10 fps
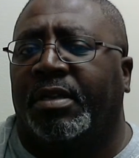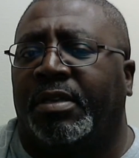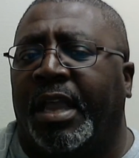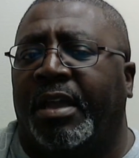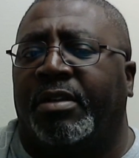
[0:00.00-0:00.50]

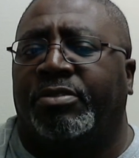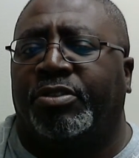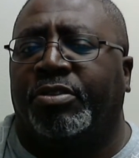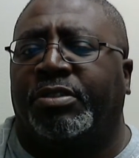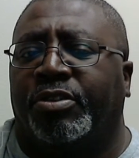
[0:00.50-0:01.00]
how
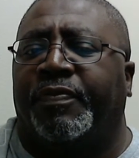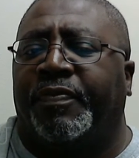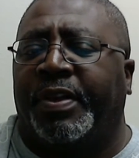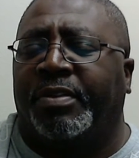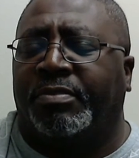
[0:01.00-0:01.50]
Joseph
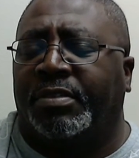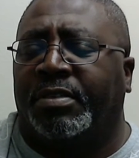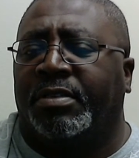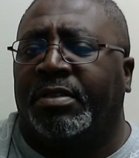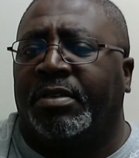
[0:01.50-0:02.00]
felt
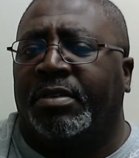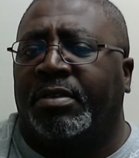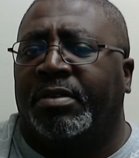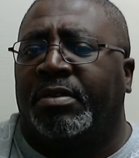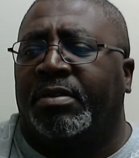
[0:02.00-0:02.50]

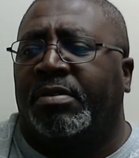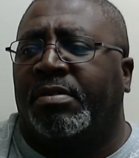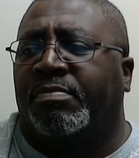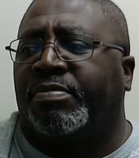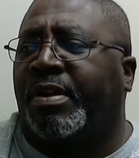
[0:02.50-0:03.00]

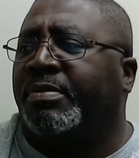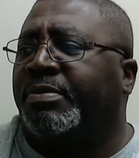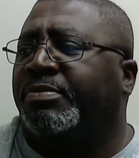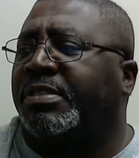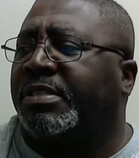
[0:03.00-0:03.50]
probably
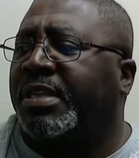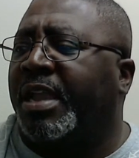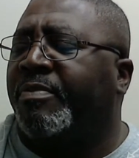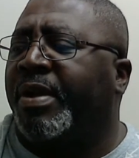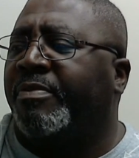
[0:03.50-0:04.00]
was the
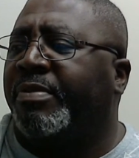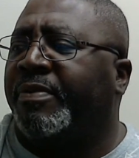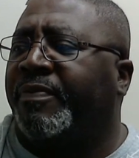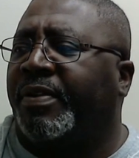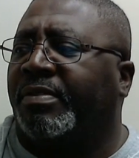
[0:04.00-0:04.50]
same way we
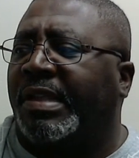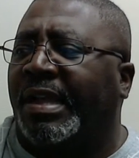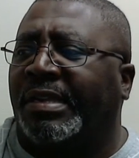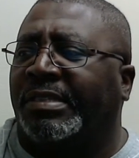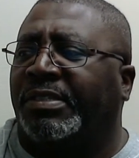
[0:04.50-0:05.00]
felt. How
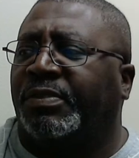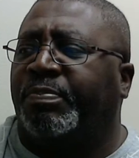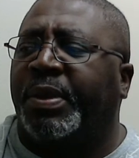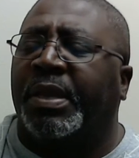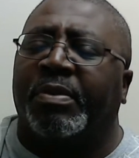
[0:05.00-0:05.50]
can this
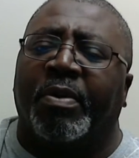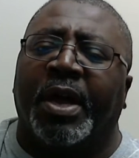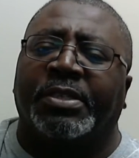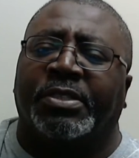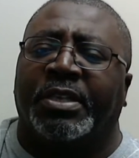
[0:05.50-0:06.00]
be?
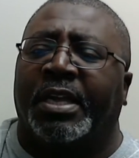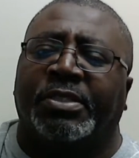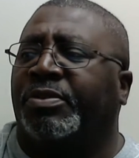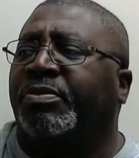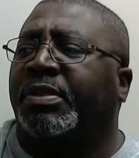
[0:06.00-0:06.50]
Why should I
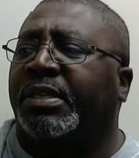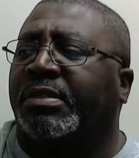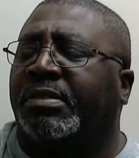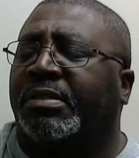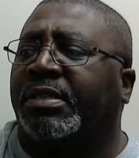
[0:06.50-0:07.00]
do
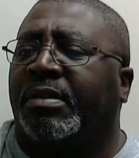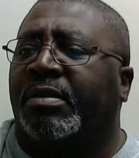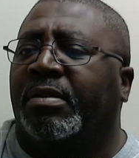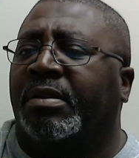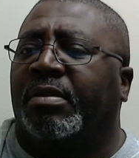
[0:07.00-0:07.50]
this?
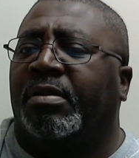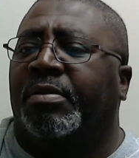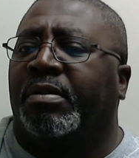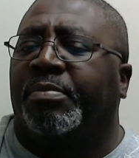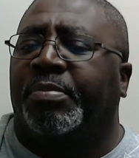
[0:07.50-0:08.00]

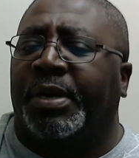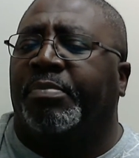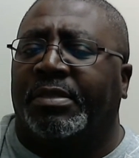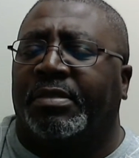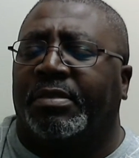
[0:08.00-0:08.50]
But